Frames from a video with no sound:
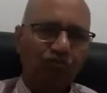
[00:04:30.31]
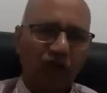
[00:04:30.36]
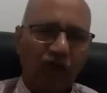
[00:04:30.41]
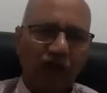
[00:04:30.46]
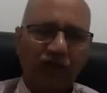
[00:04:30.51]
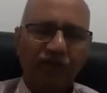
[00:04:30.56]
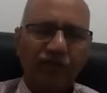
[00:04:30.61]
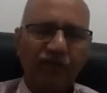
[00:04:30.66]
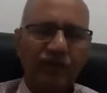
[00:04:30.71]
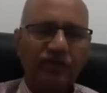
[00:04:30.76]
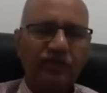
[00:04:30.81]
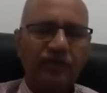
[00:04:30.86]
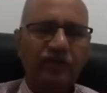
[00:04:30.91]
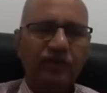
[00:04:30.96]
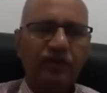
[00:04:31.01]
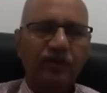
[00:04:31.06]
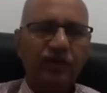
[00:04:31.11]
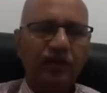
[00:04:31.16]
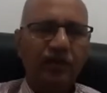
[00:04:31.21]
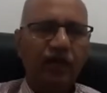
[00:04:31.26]
It
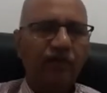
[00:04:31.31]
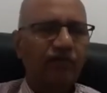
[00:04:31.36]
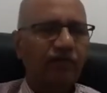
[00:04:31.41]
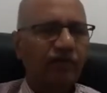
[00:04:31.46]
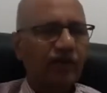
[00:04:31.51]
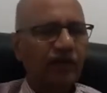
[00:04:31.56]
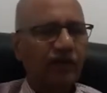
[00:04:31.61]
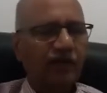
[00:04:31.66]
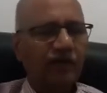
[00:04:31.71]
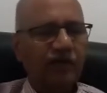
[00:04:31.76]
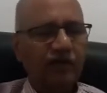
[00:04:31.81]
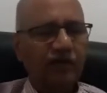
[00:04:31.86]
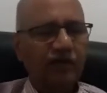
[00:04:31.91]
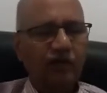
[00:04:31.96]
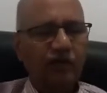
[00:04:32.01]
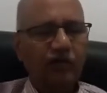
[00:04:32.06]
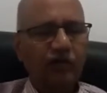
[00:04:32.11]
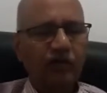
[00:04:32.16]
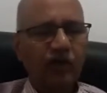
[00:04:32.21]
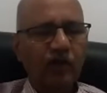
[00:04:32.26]
means every
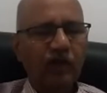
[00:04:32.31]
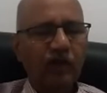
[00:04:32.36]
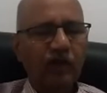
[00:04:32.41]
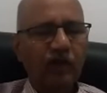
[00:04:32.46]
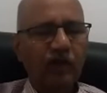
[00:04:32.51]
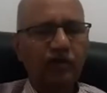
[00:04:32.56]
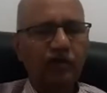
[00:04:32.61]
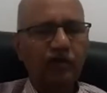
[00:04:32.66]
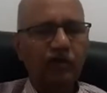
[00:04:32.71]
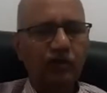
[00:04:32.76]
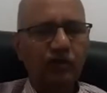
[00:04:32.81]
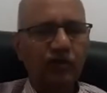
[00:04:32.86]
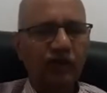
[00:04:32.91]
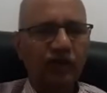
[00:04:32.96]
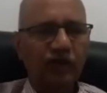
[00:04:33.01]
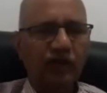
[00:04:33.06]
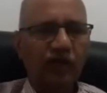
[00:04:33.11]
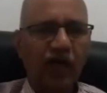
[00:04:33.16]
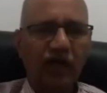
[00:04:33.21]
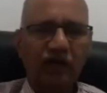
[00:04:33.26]
individual is
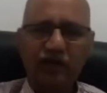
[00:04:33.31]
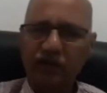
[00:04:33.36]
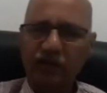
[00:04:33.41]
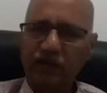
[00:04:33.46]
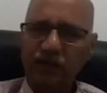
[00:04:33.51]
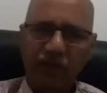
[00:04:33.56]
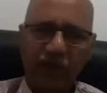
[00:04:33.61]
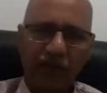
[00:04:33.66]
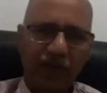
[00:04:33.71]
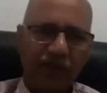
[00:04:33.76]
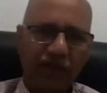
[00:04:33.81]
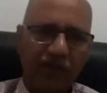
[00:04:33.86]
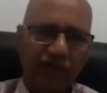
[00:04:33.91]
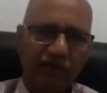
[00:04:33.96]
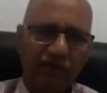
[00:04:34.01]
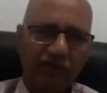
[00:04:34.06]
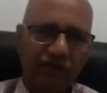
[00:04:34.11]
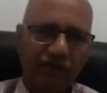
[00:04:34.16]
unique on this planet.